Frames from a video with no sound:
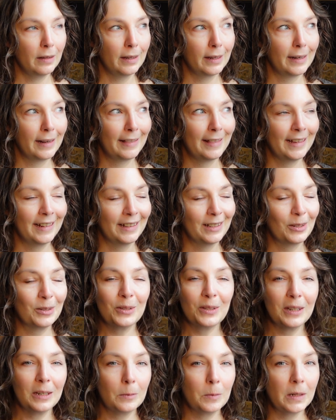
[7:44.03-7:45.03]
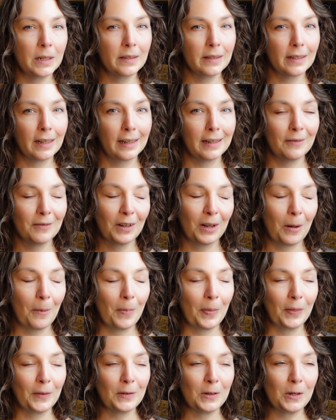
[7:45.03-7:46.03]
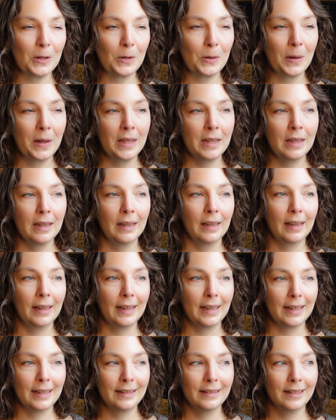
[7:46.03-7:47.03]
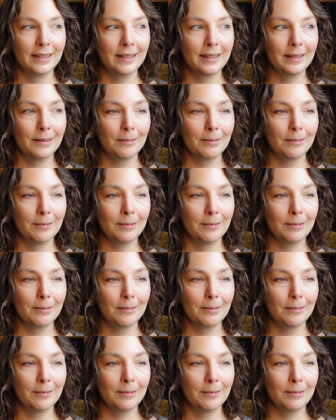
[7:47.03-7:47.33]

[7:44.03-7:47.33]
And I think those tidbits kind of come through and